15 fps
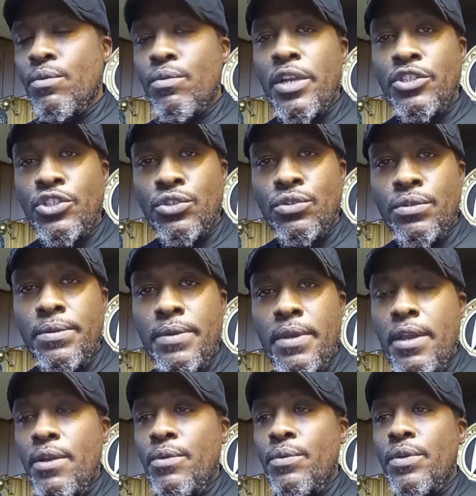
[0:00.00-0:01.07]
racial,
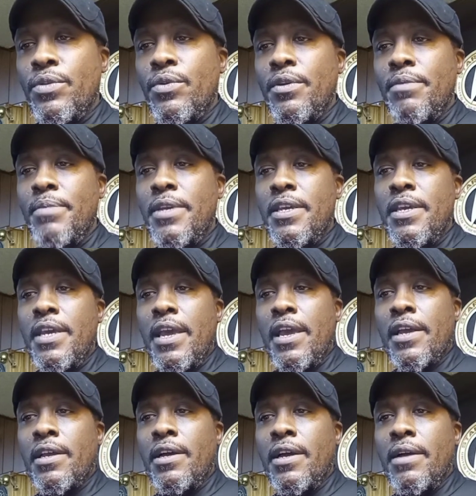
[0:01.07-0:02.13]
whether it be
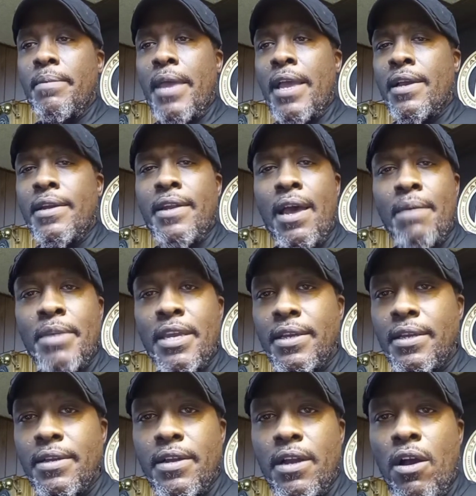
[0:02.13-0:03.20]

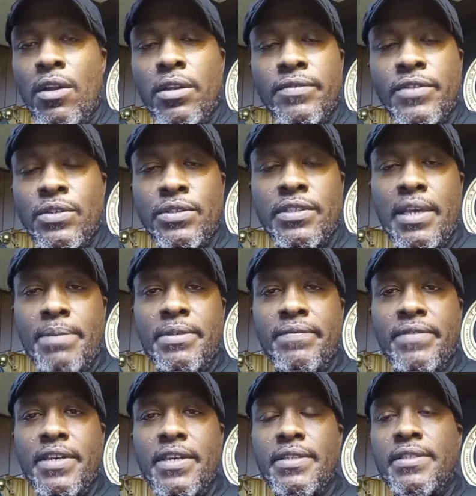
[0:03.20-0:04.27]
economic, all of those types
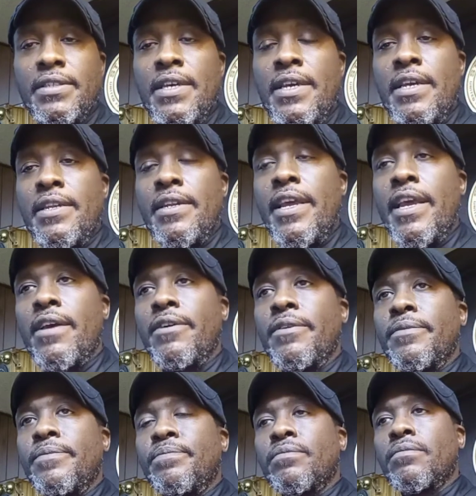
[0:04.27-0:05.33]
of things.
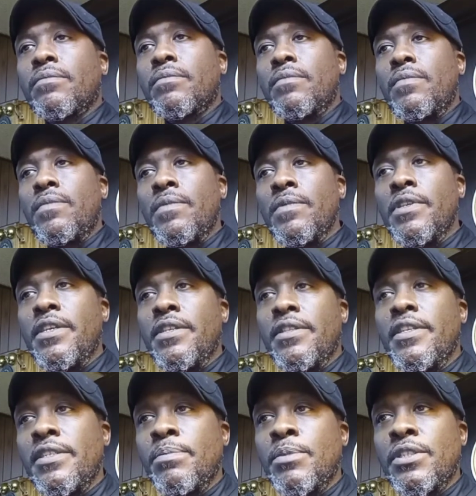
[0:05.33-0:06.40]
Now,
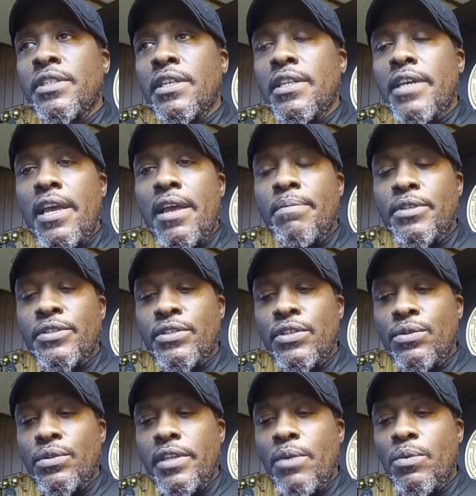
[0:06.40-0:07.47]
in this particular
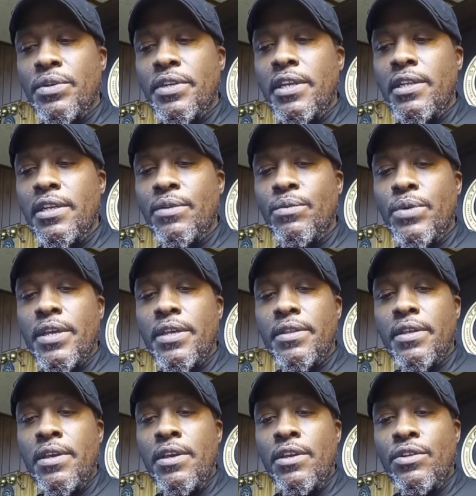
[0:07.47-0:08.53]
episode, they were dealing
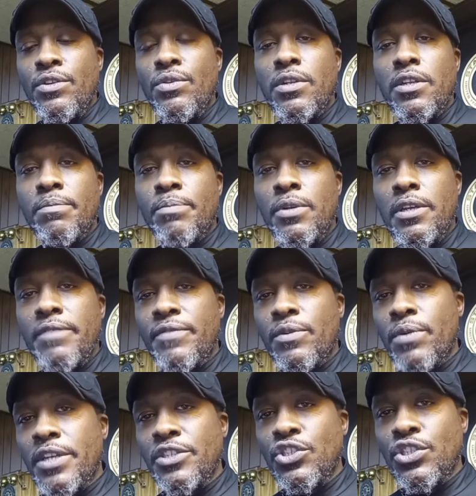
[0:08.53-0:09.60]
with nuclear
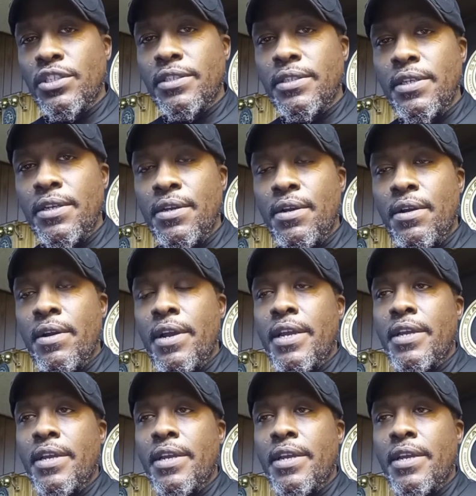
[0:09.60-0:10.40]
proliferation, all